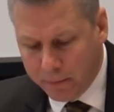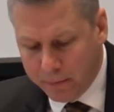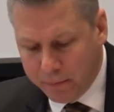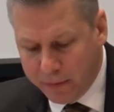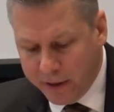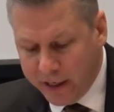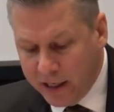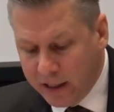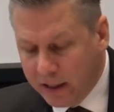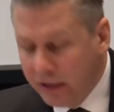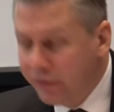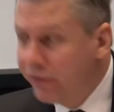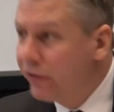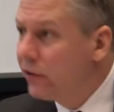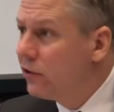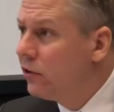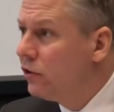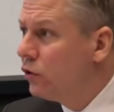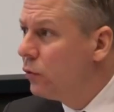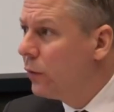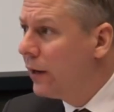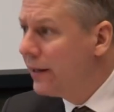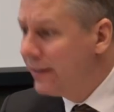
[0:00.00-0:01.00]
B,
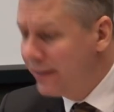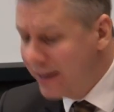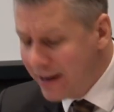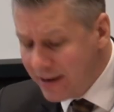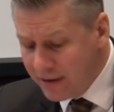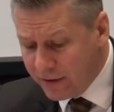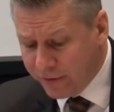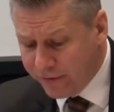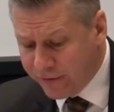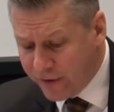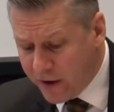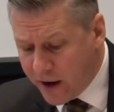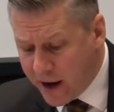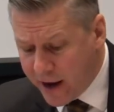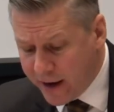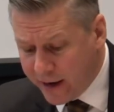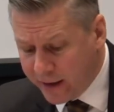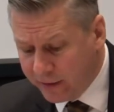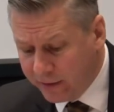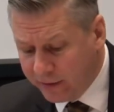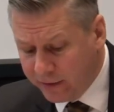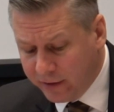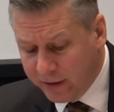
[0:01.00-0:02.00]
difficult to identify,
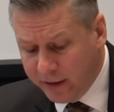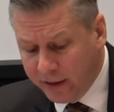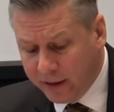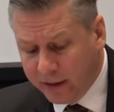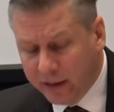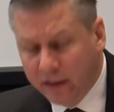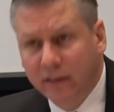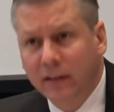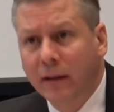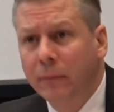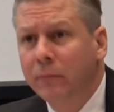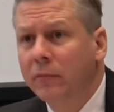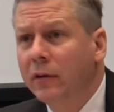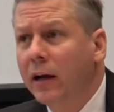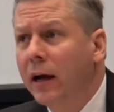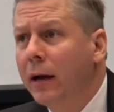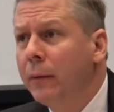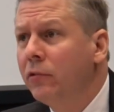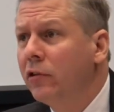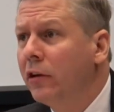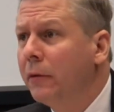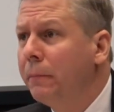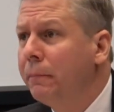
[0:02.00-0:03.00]
and C, can
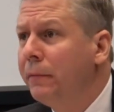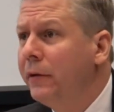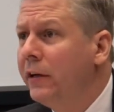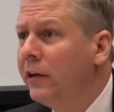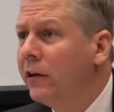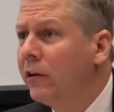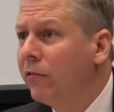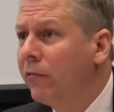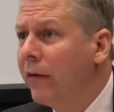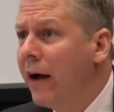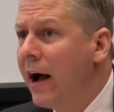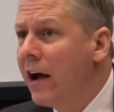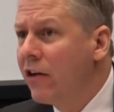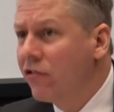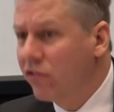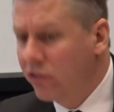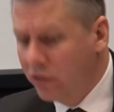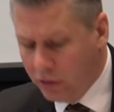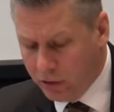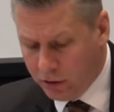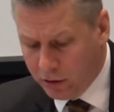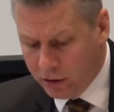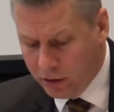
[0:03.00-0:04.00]
sometimes appear
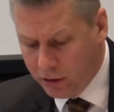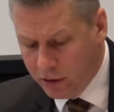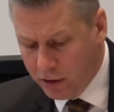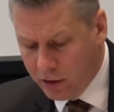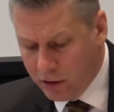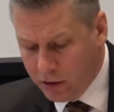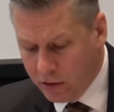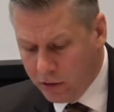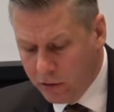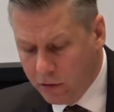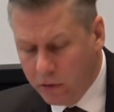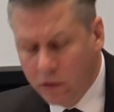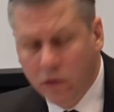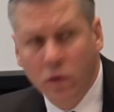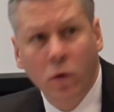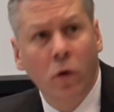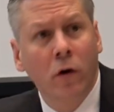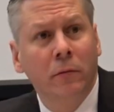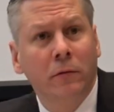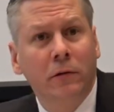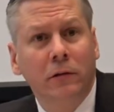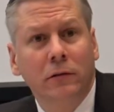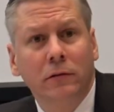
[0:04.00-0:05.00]
rational or
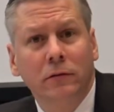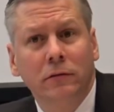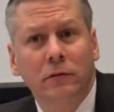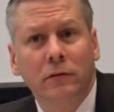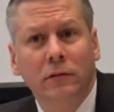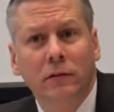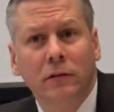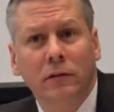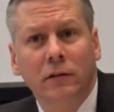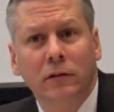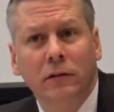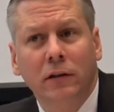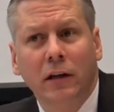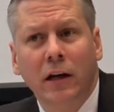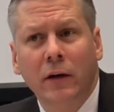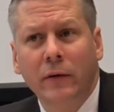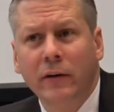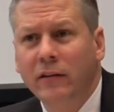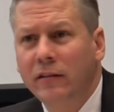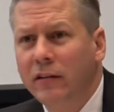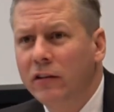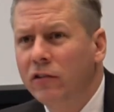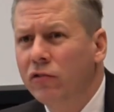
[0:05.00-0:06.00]
normal. Now,
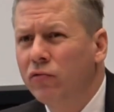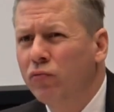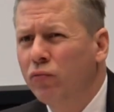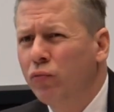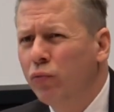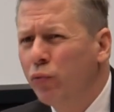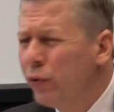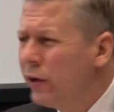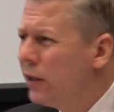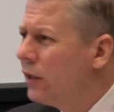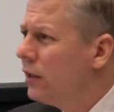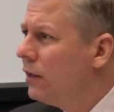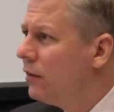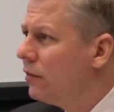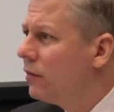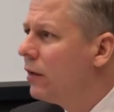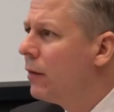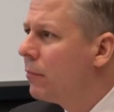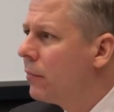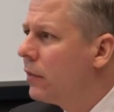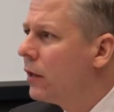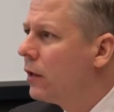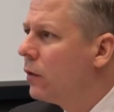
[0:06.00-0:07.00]
is this really
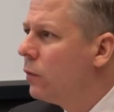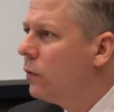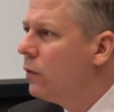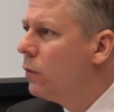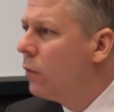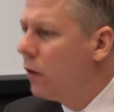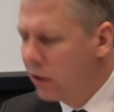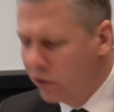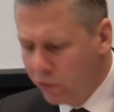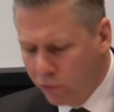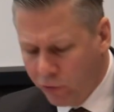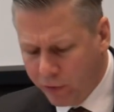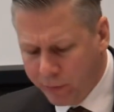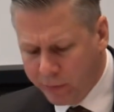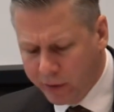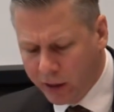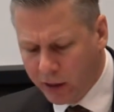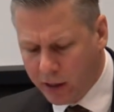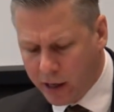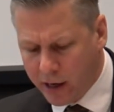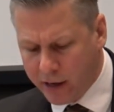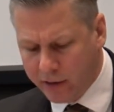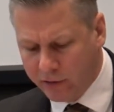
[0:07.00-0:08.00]
something we want to
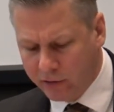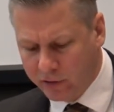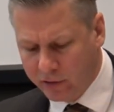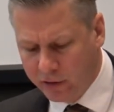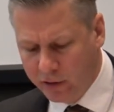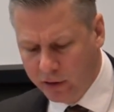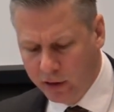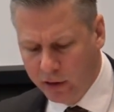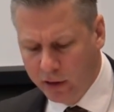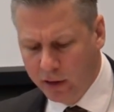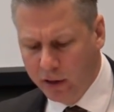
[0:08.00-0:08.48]
criminalize?